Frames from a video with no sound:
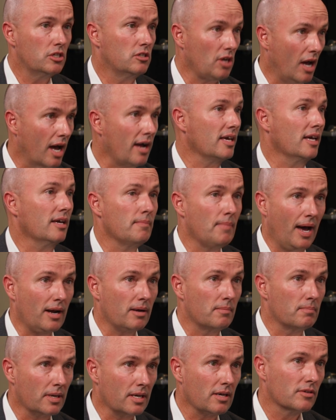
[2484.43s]
talking about
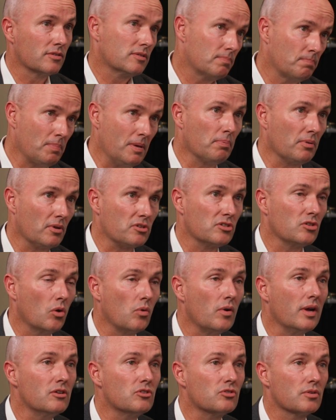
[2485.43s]
it because people are
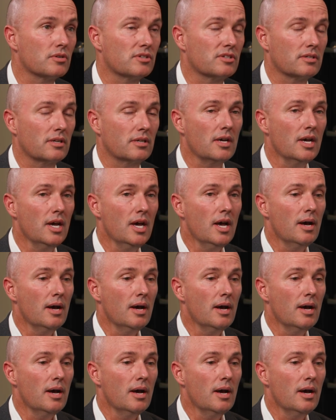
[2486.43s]
so interested.